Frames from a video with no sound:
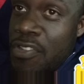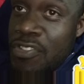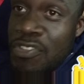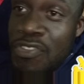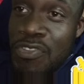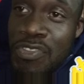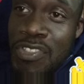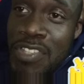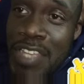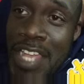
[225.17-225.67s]

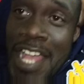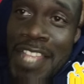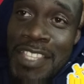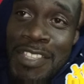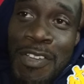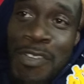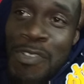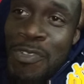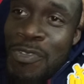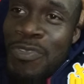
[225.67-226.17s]
And I
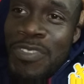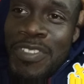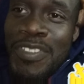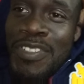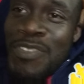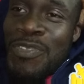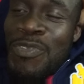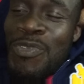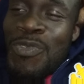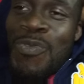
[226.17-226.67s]
know
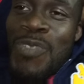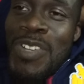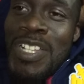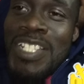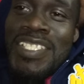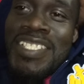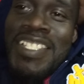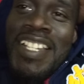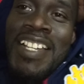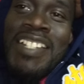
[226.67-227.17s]
who the
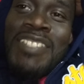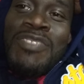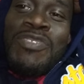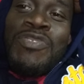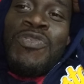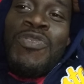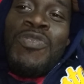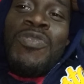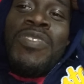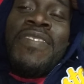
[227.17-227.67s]
ones are
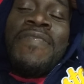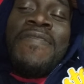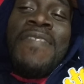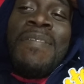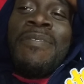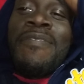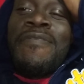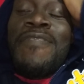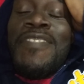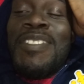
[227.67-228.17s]
truly
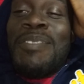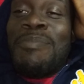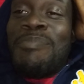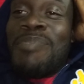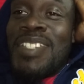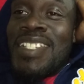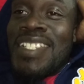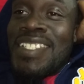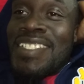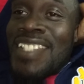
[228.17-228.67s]
from the
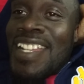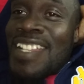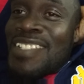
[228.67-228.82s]
Philippines.